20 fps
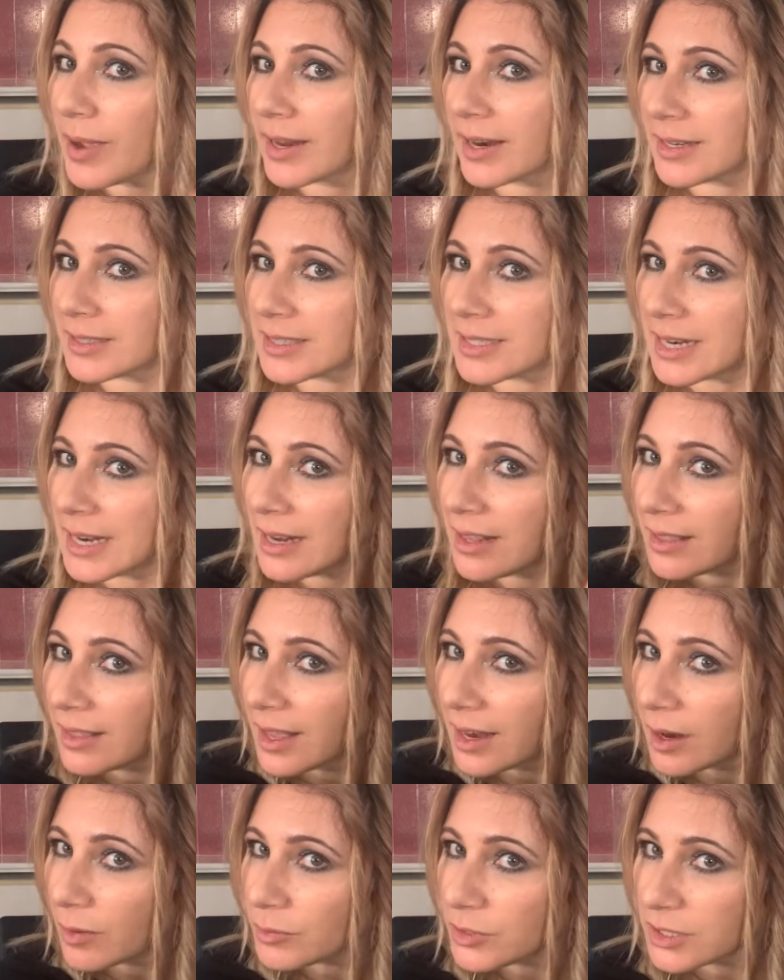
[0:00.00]
underneath and
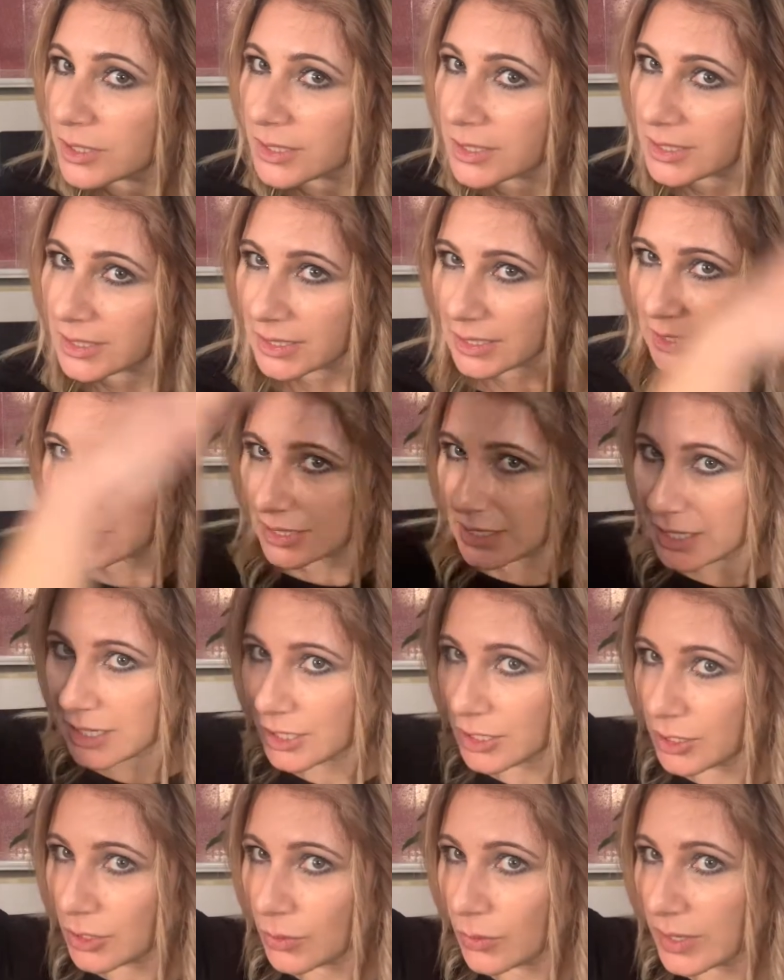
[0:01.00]
I'm just going to
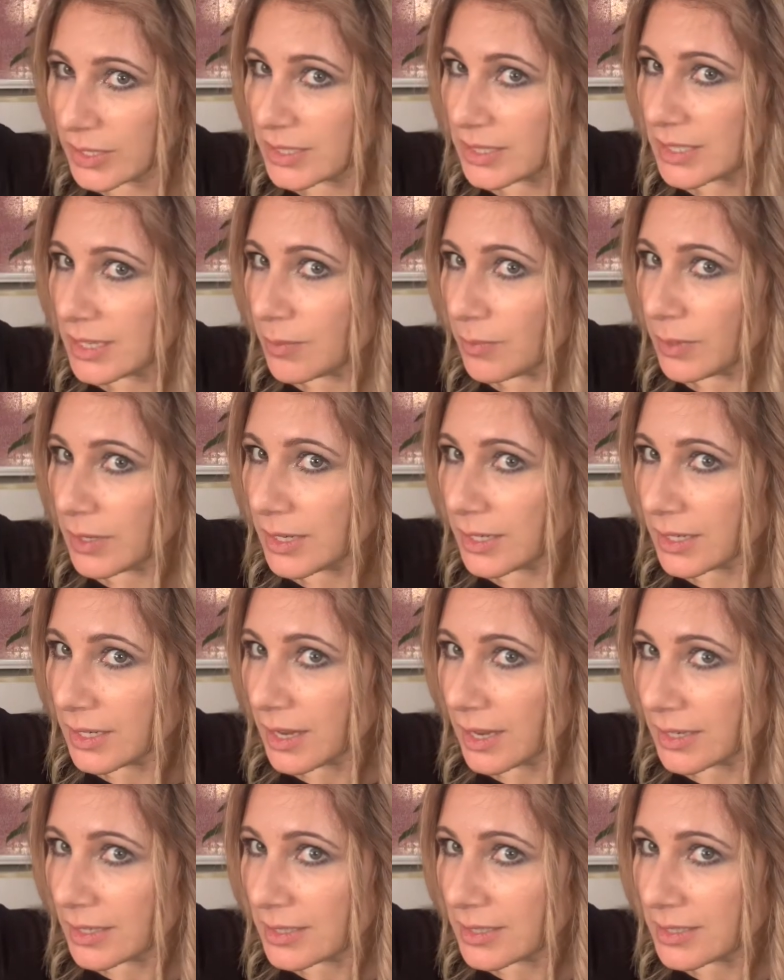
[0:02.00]
continue a similar kind
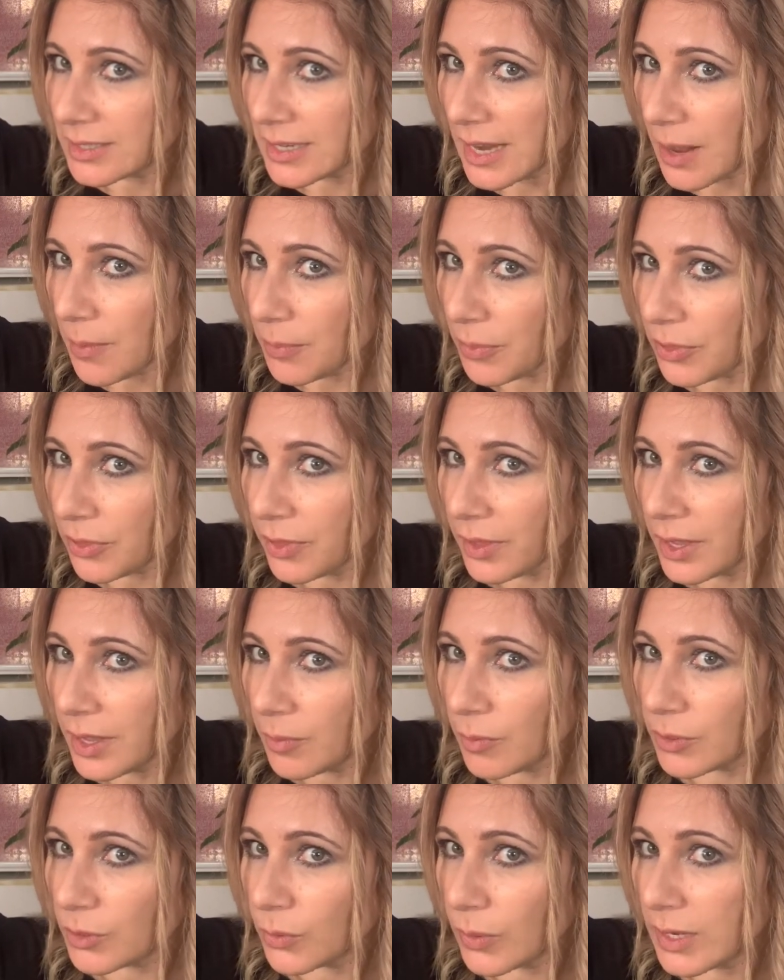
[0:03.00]
of depth
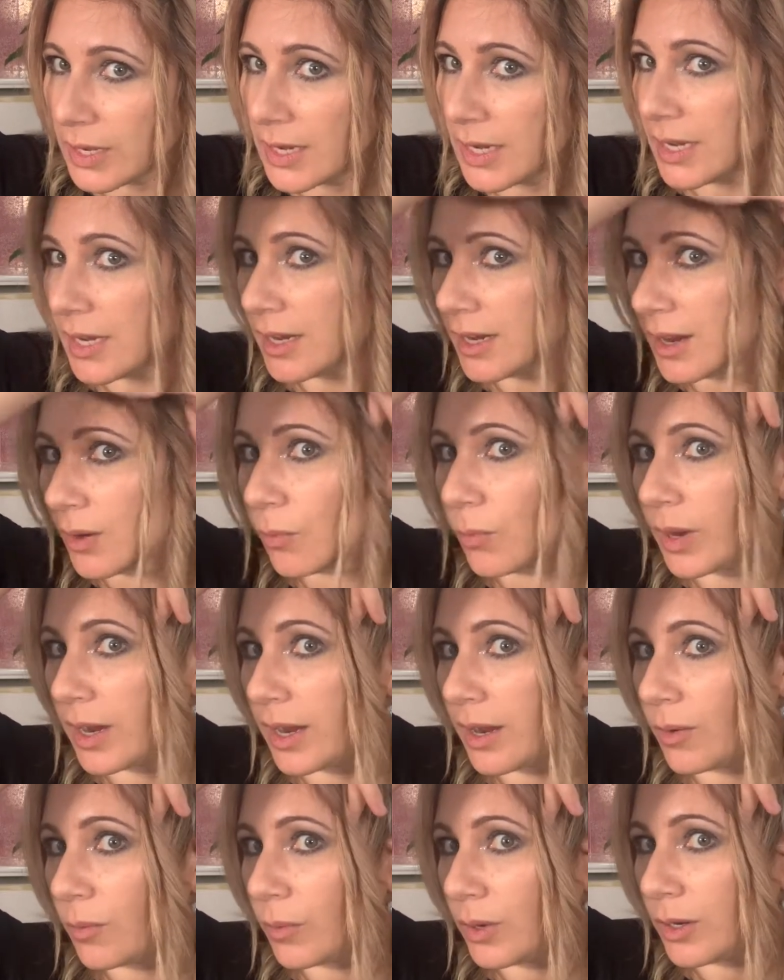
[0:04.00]
between here and where
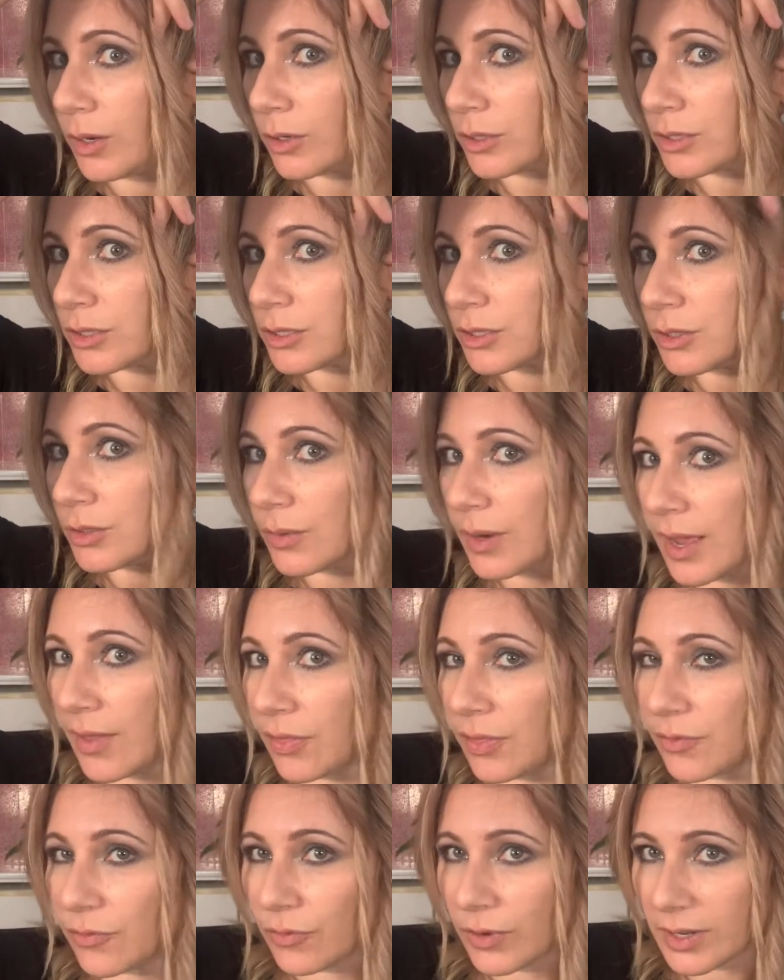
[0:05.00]
we got to at the
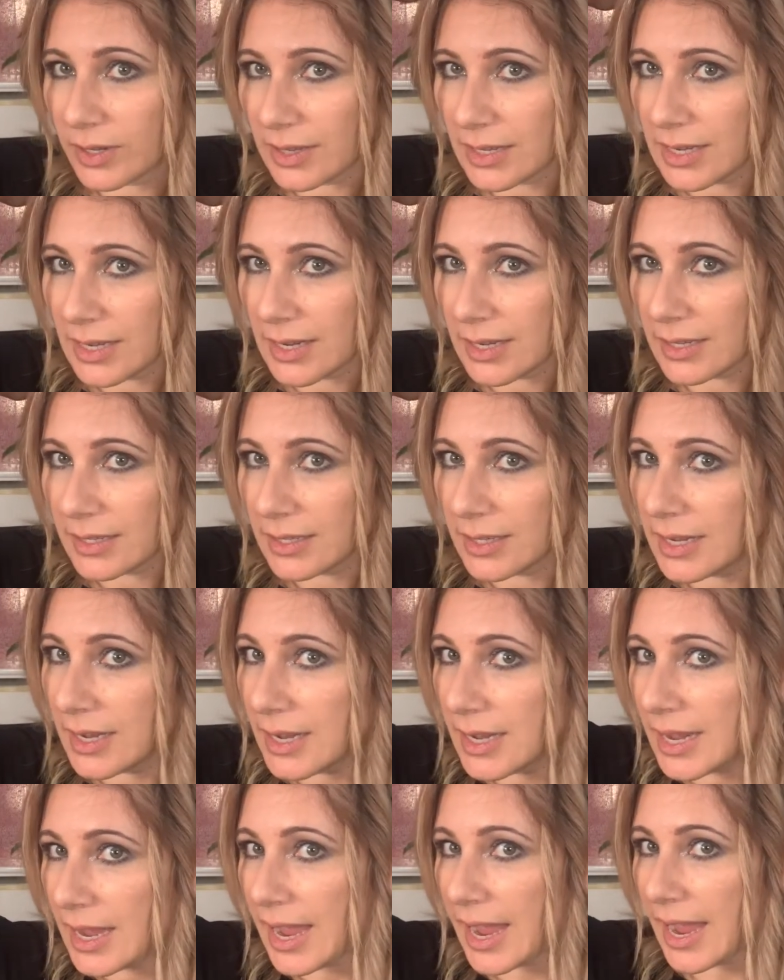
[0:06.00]
front of the ear
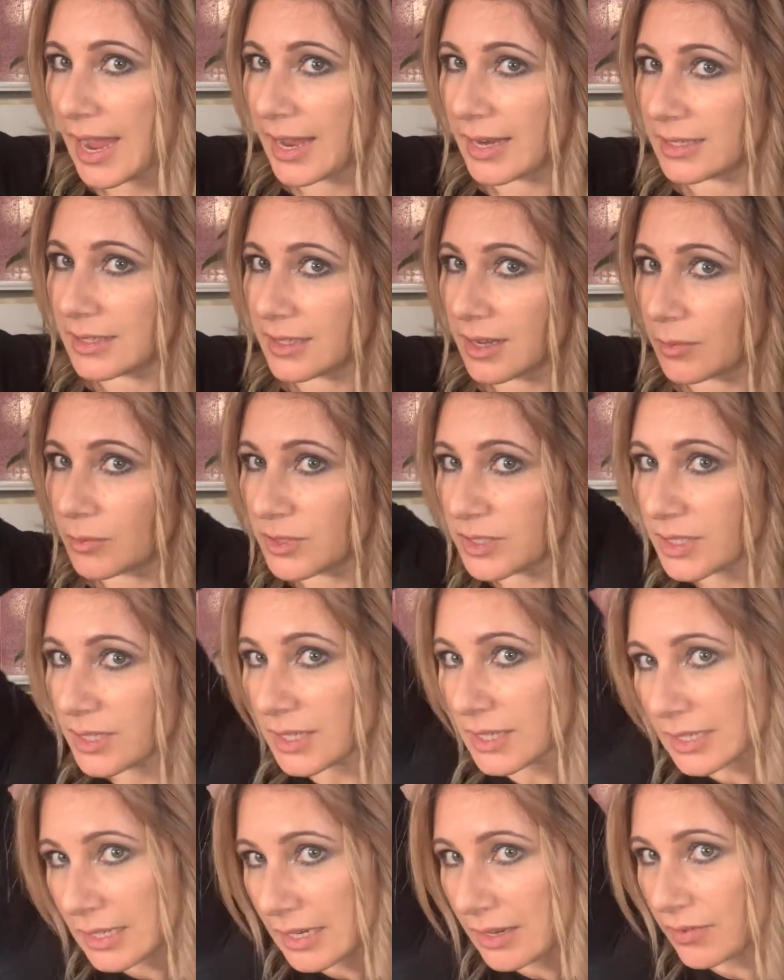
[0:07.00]
and I'm just going to
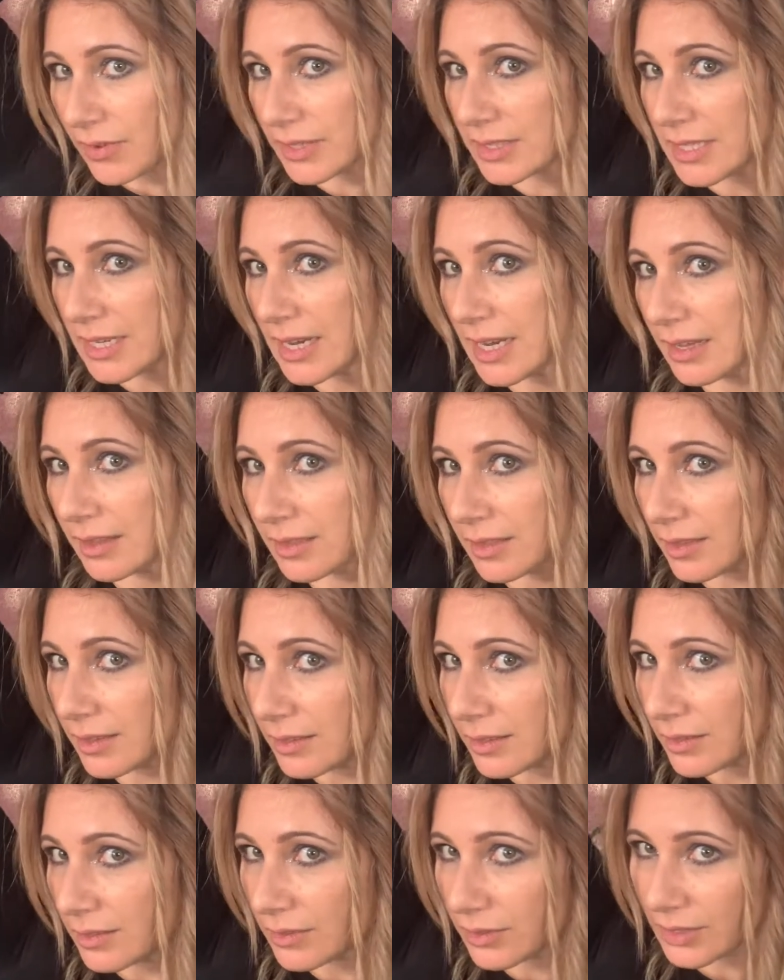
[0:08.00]
leave underneath,
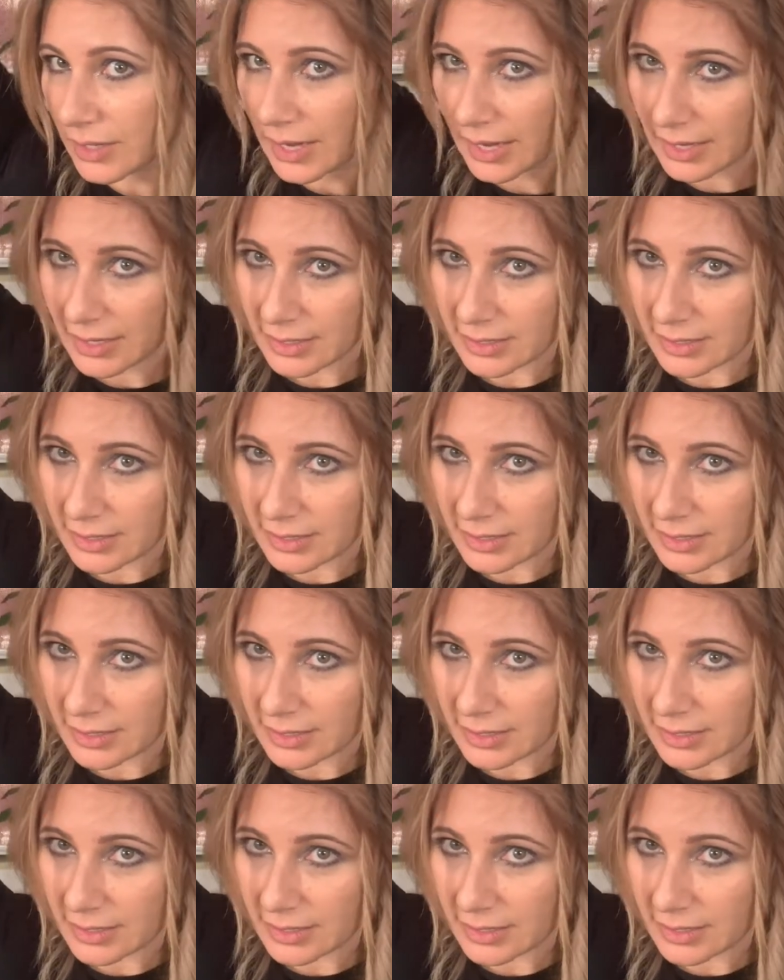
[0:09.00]
okay?